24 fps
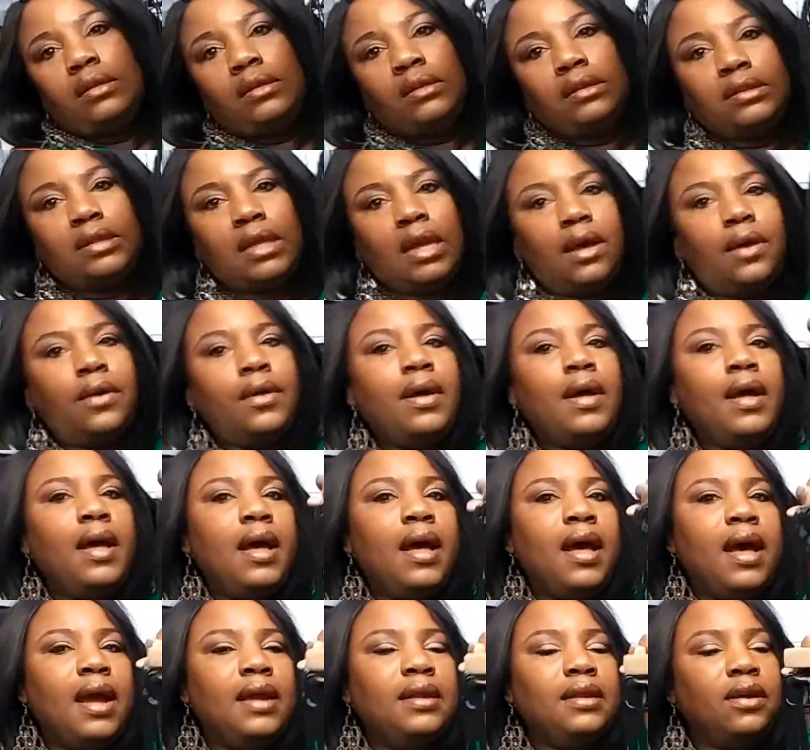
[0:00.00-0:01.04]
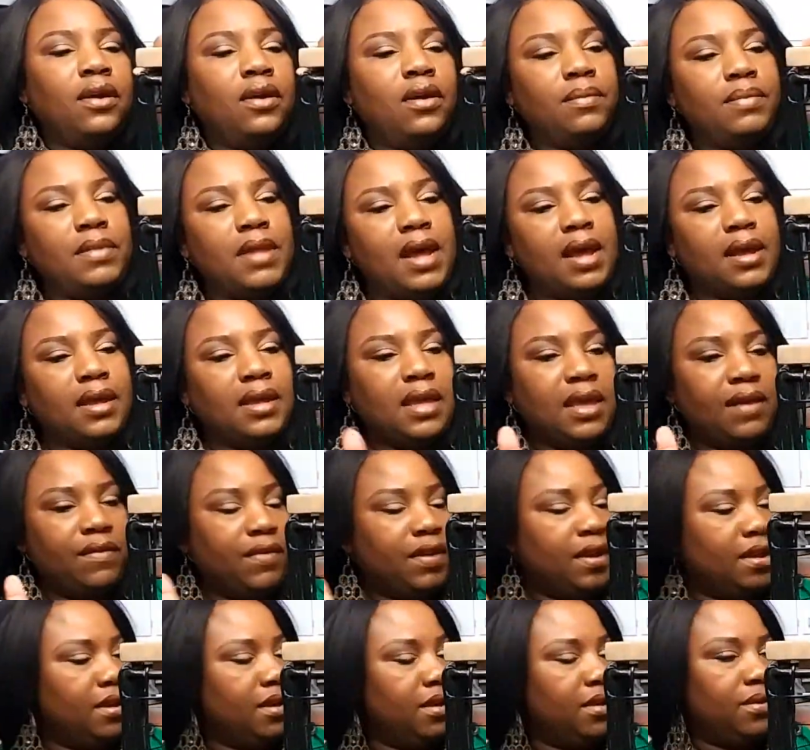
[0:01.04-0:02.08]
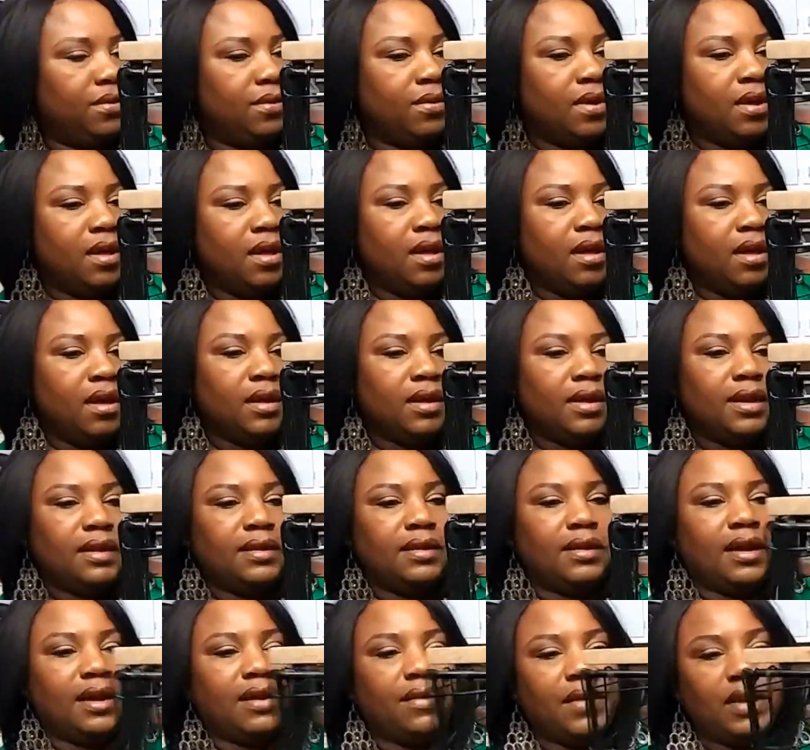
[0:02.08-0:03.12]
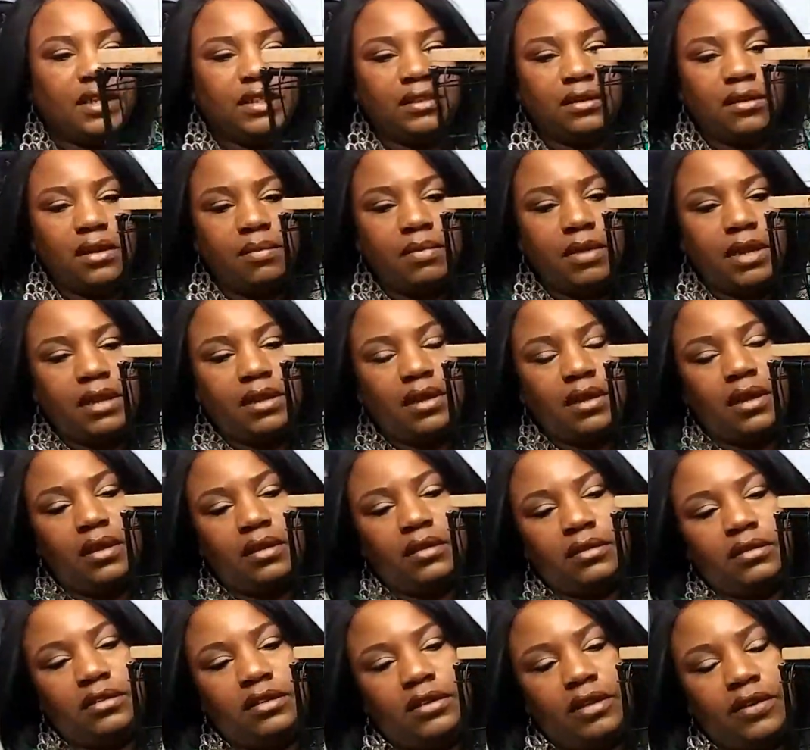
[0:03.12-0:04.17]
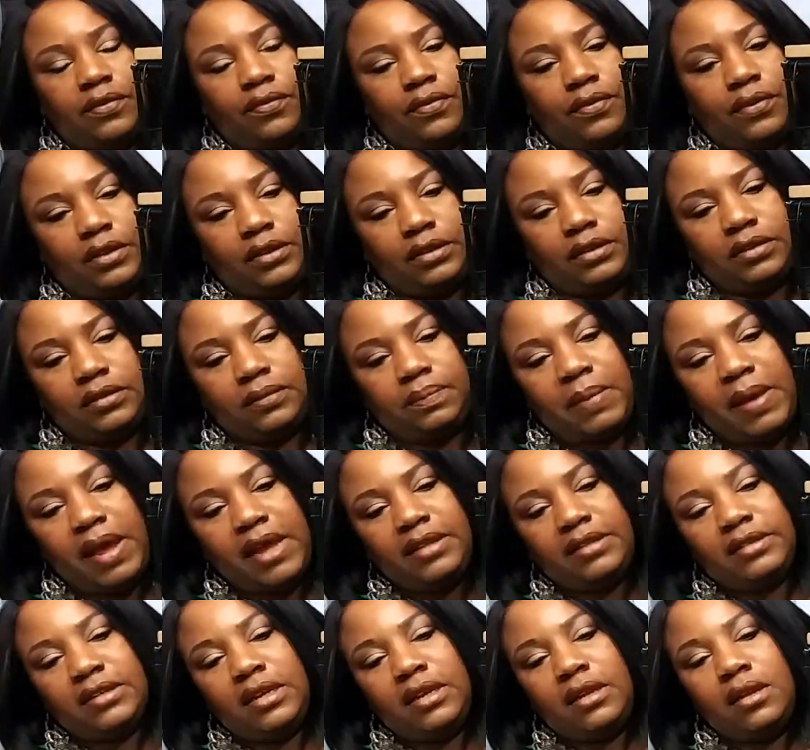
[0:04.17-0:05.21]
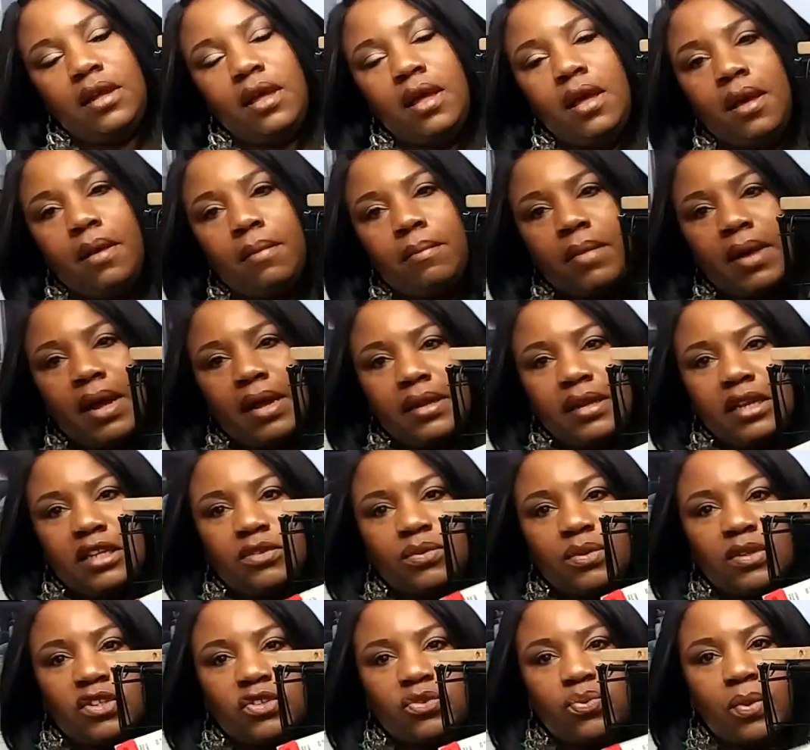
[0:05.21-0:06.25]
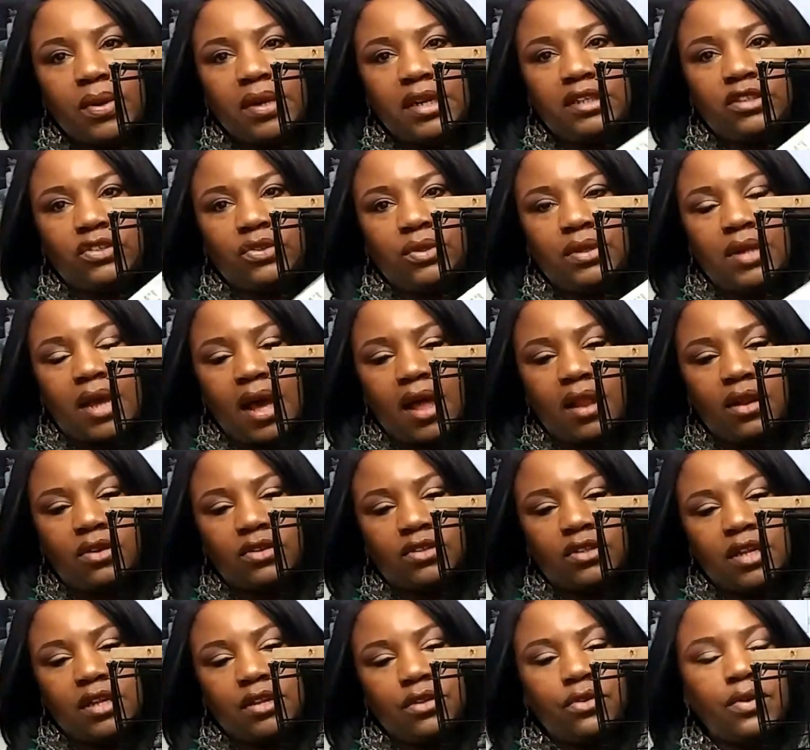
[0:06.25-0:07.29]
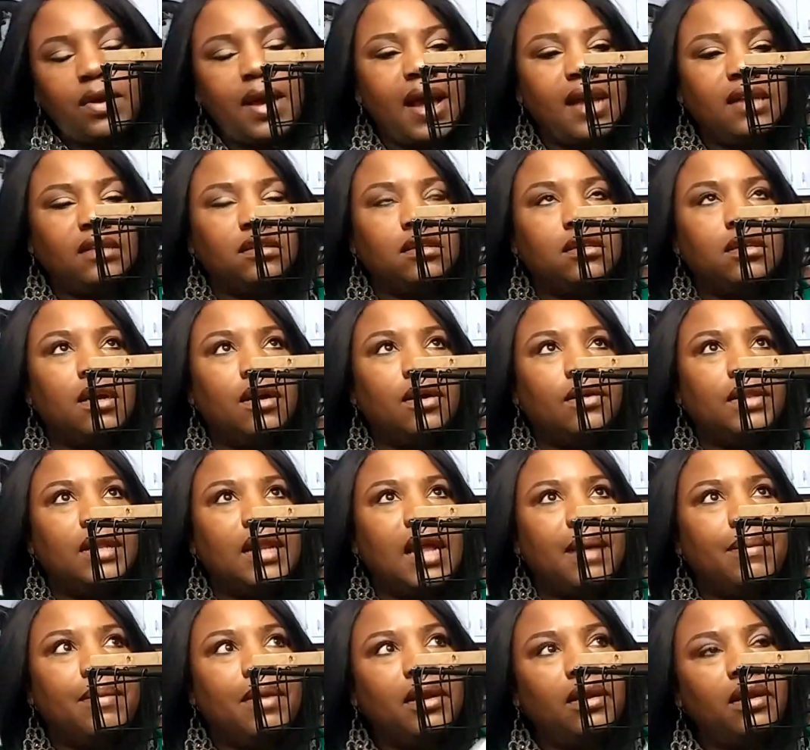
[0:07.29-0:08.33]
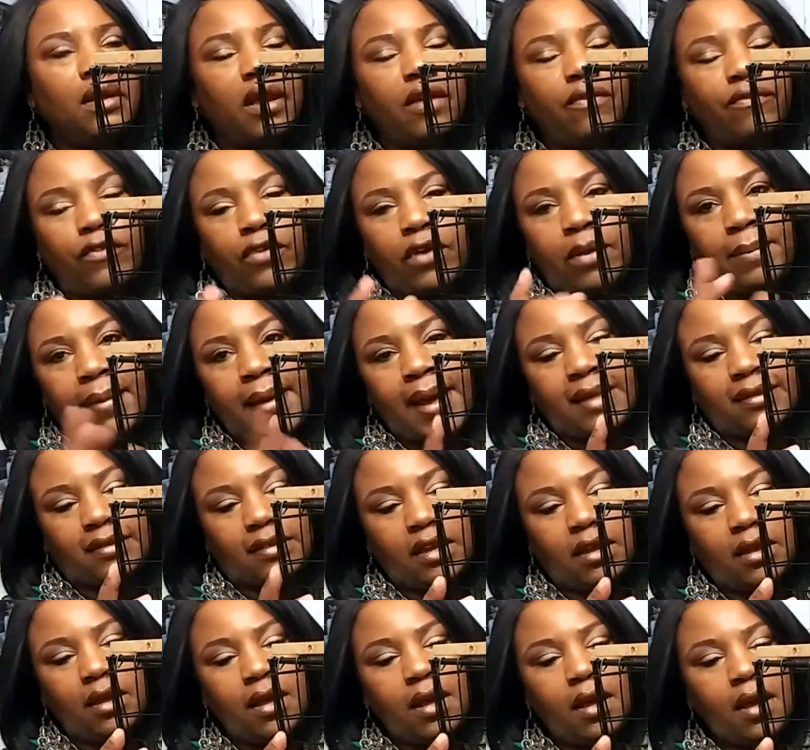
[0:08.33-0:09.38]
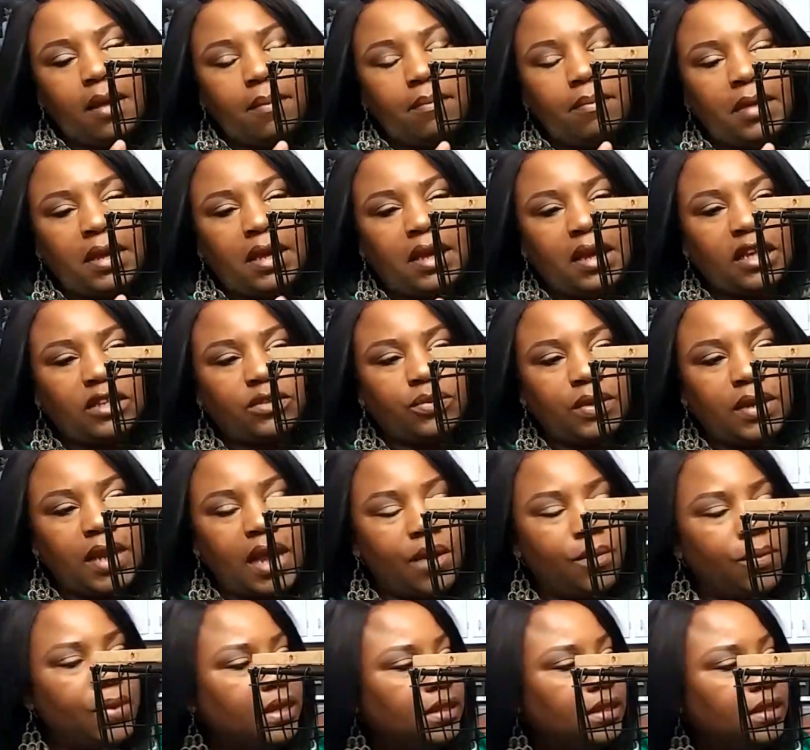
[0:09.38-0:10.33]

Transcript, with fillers: So I know I'm not giving you good decoration, I mean good different spacing, but this was $22, and you guys know that I've been looking for a basket, because when I